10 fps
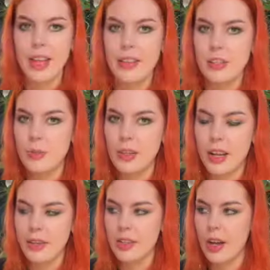and this one
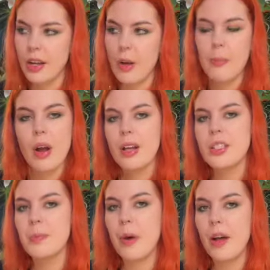likes kind of a bright
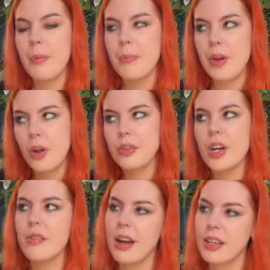spot but not
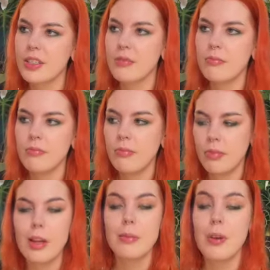direct
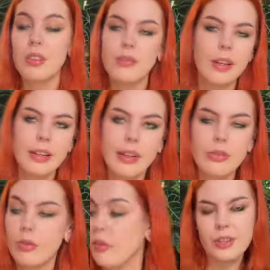like most
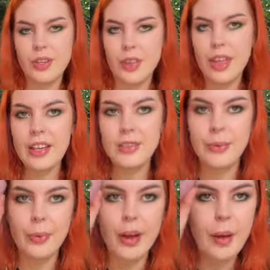philodendron so this
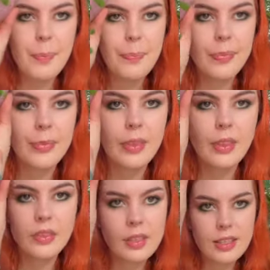one
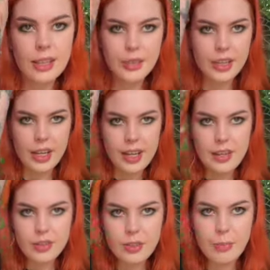is actually
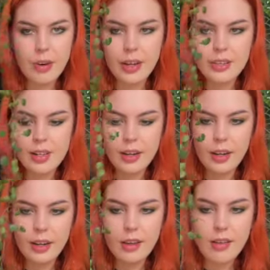
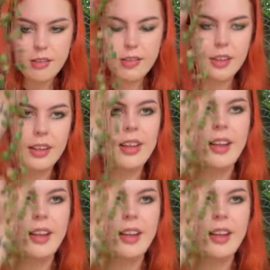surprisingly long.